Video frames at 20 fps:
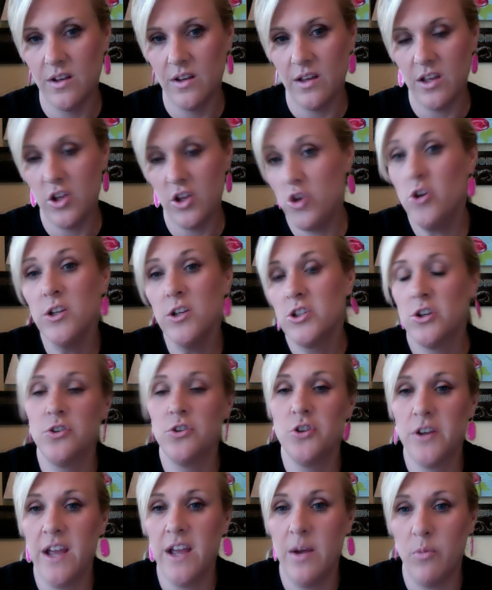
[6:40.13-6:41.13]
you can turn your
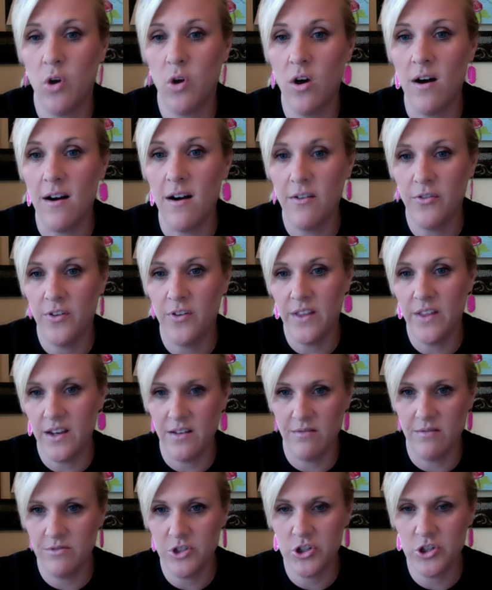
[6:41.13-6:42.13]
camera off, and
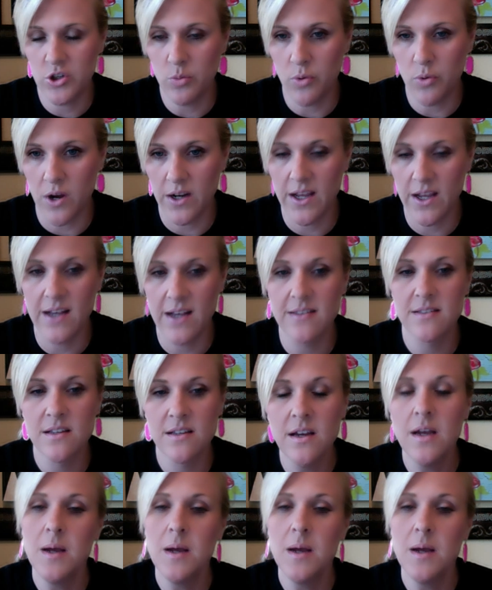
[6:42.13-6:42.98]
then she'll broadcast.